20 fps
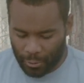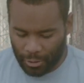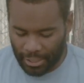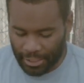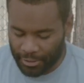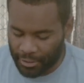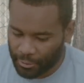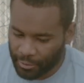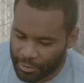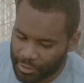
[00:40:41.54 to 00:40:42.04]

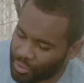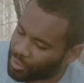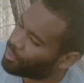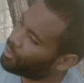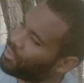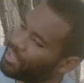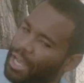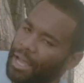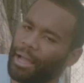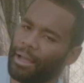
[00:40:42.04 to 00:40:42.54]
I do this all
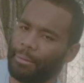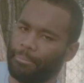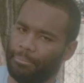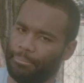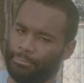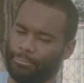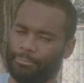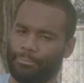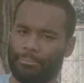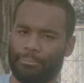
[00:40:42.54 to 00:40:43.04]
the time.
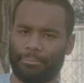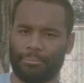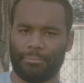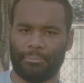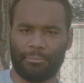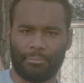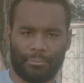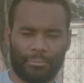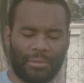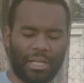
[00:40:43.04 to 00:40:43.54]

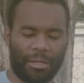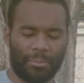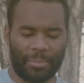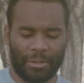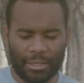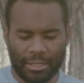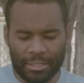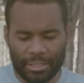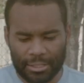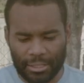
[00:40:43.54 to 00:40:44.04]
Not uh,
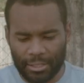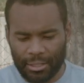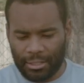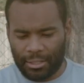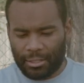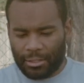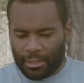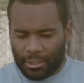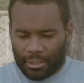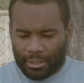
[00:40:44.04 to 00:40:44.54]
because
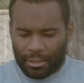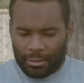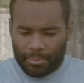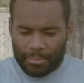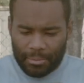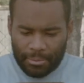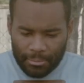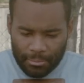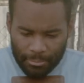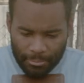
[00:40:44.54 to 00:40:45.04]

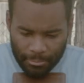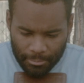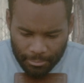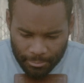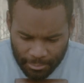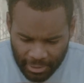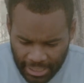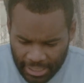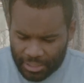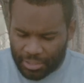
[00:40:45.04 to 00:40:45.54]

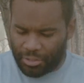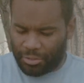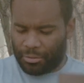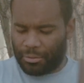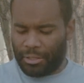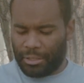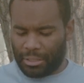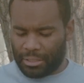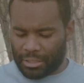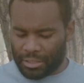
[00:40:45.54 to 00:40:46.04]

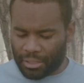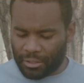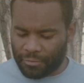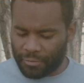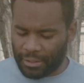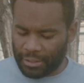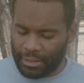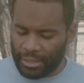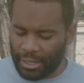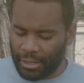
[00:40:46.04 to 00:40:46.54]
pastoring and
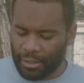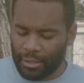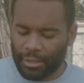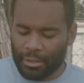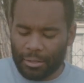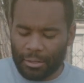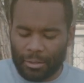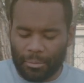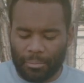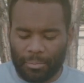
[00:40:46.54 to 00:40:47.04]
stuff like that.
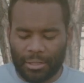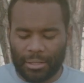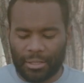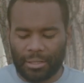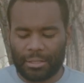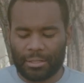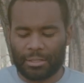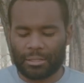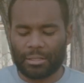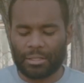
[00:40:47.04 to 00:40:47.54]

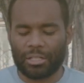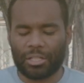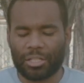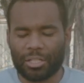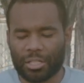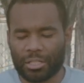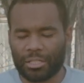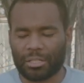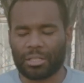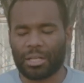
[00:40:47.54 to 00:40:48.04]
Because
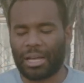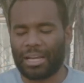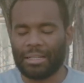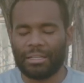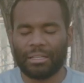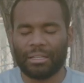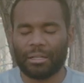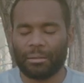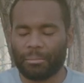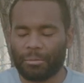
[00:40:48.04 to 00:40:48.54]
it's just I
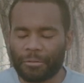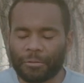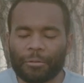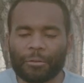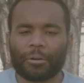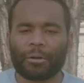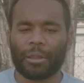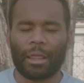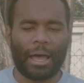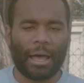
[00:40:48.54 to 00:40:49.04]
did it
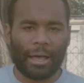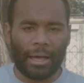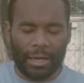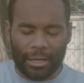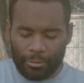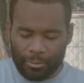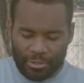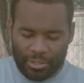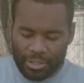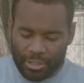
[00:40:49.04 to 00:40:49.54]
before that.
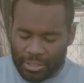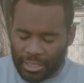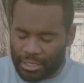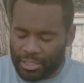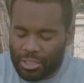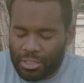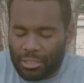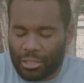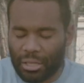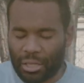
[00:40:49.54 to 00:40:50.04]
I was just
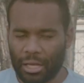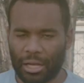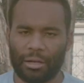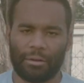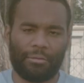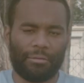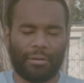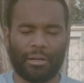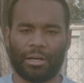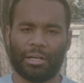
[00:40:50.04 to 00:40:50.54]
I just
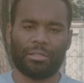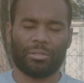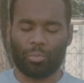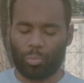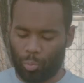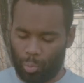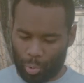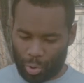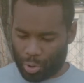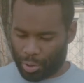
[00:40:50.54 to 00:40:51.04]
love God's
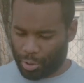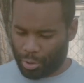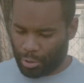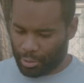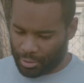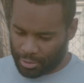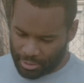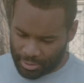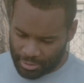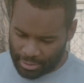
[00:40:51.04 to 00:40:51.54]

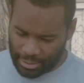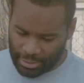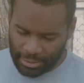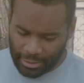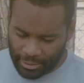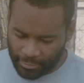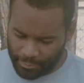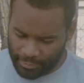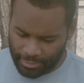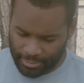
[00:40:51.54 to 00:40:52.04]
word. I
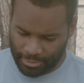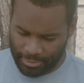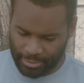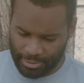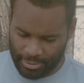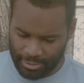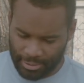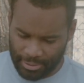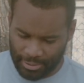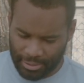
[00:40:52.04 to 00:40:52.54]
love it.
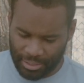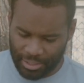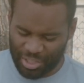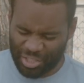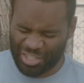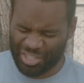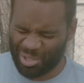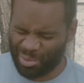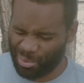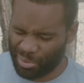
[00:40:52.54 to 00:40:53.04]
It's
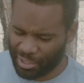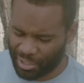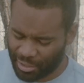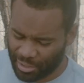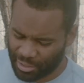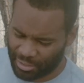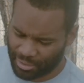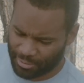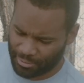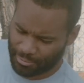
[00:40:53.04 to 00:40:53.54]
just so
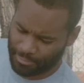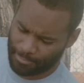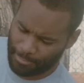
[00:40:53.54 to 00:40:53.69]
good.